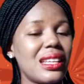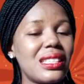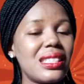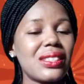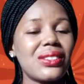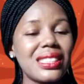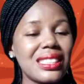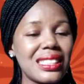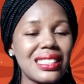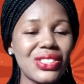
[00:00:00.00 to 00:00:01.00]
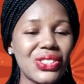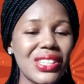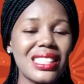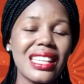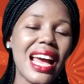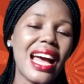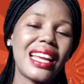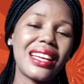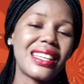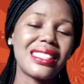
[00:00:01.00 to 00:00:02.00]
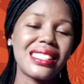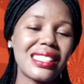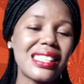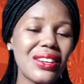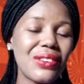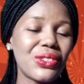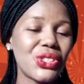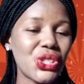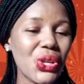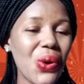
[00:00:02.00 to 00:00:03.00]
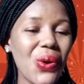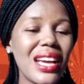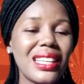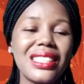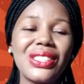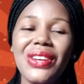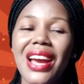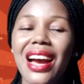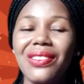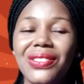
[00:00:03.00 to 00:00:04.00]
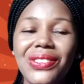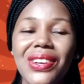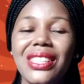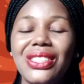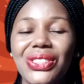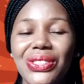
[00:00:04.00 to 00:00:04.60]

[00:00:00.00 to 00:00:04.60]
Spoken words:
this content is interesting, and I can say for sure that you have great